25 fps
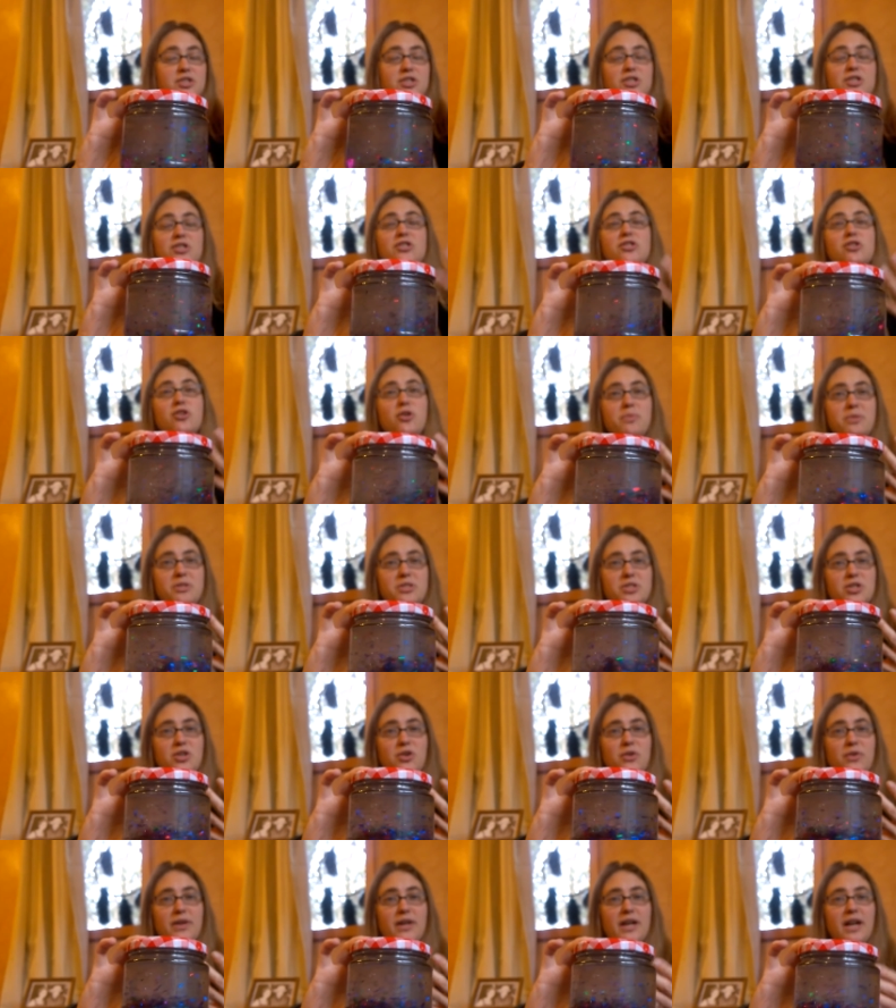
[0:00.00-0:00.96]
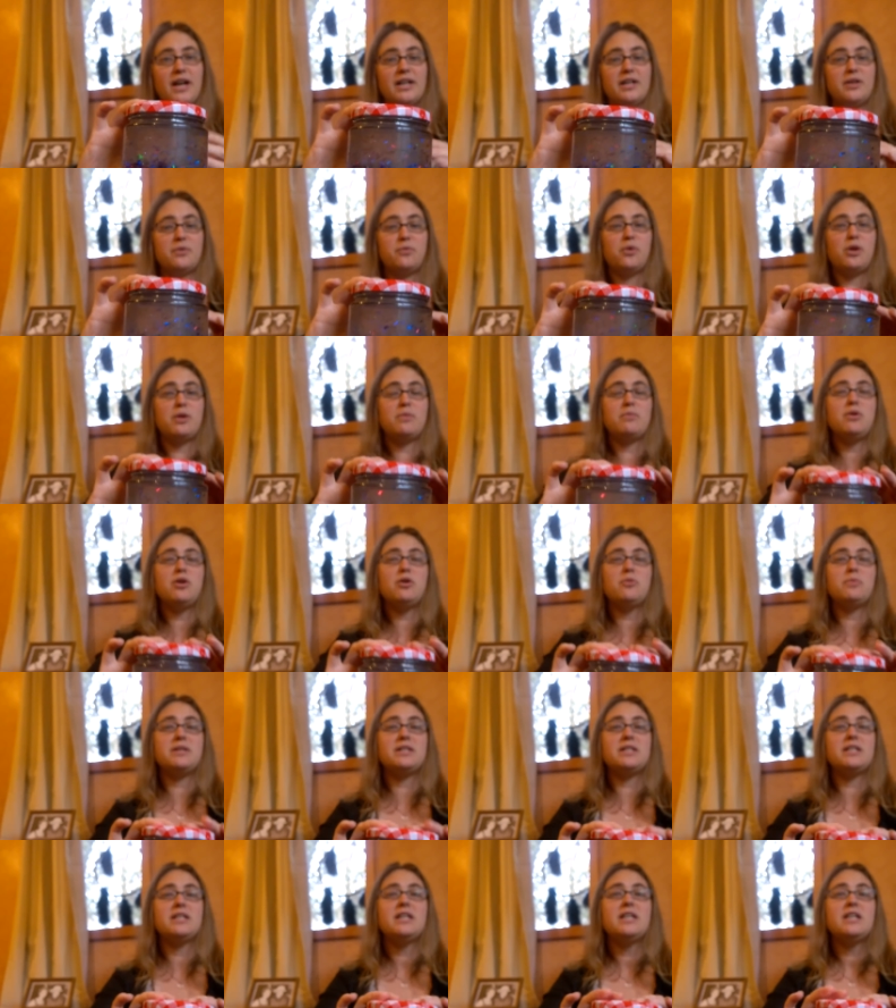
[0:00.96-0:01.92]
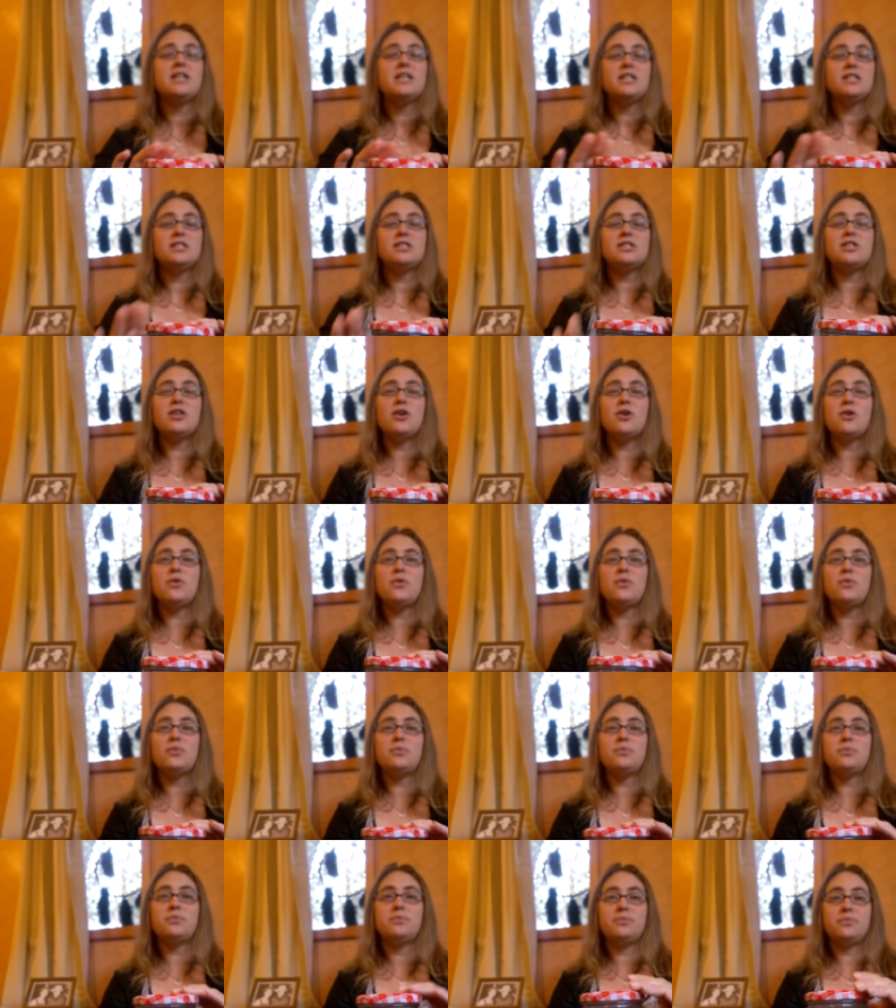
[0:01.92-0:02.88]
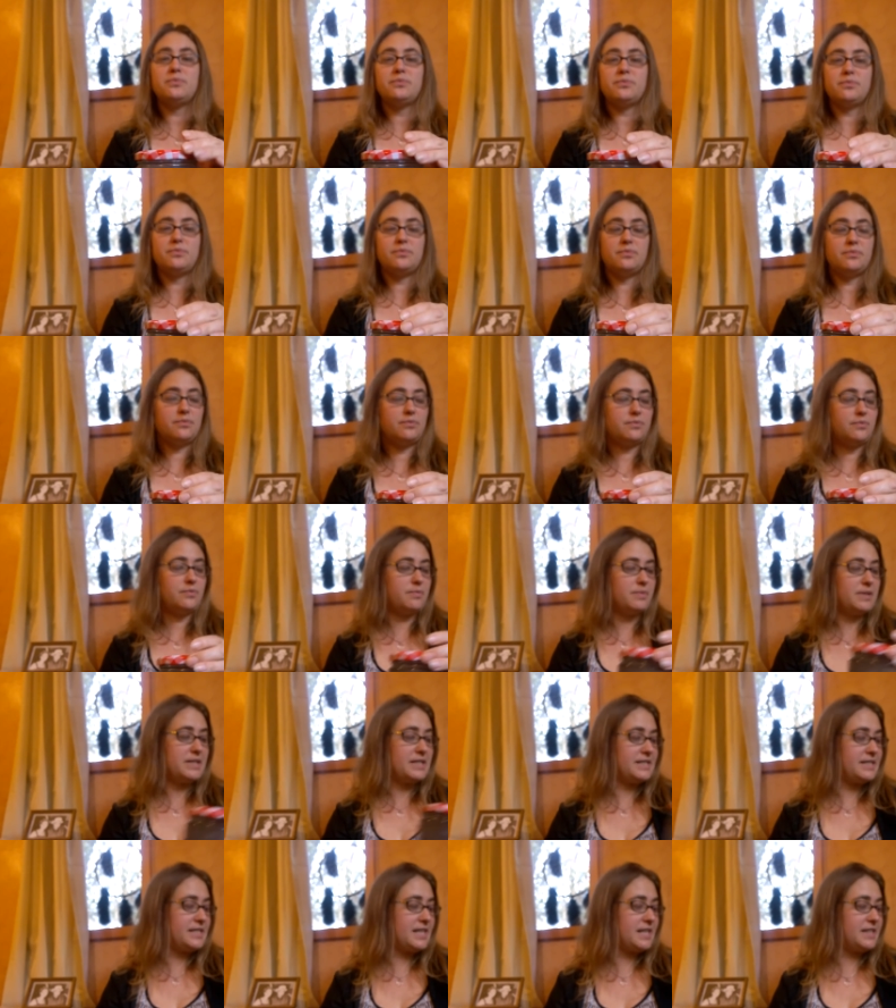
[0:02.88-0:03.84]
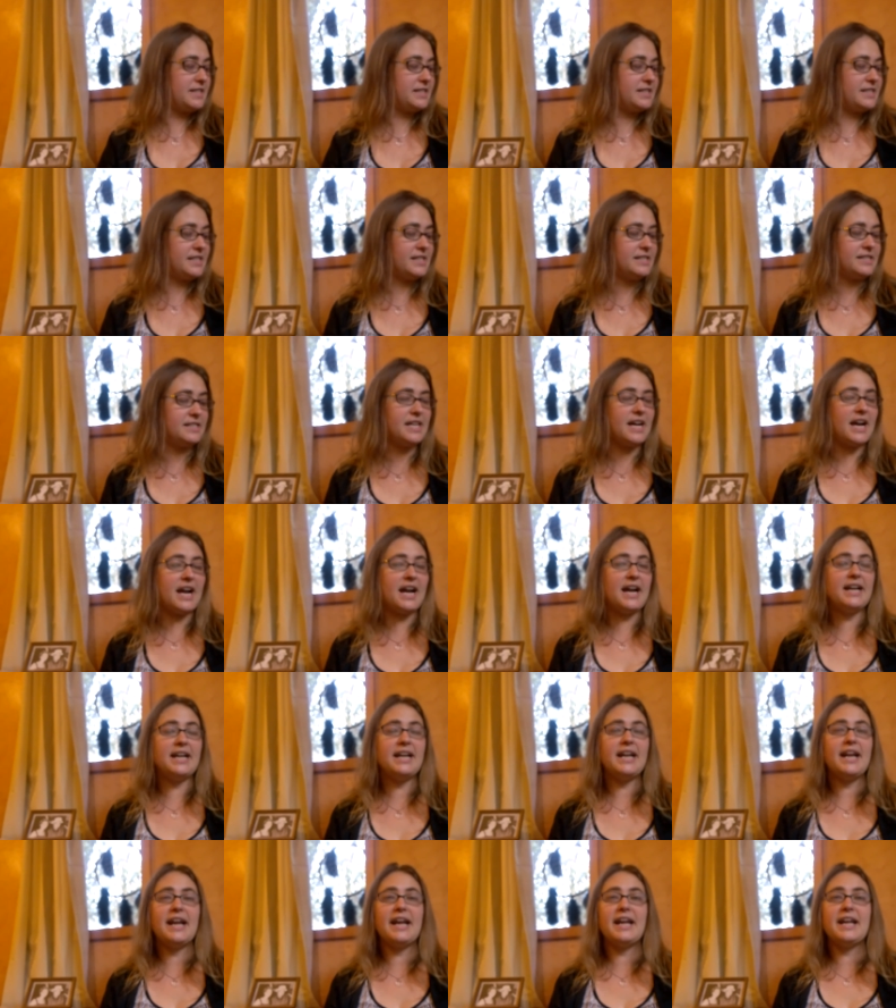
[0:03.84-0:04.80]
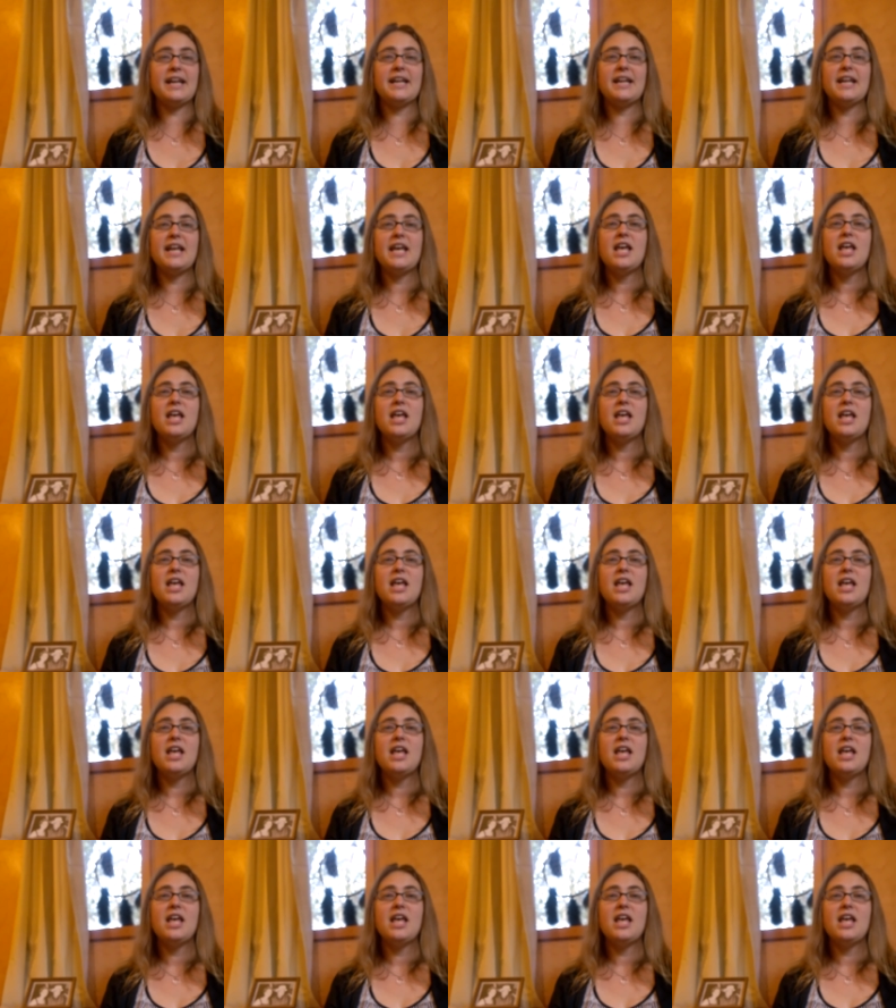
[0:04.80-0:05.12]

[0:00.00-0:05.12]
just so much going on in one moment. So I'm going to set this aside, and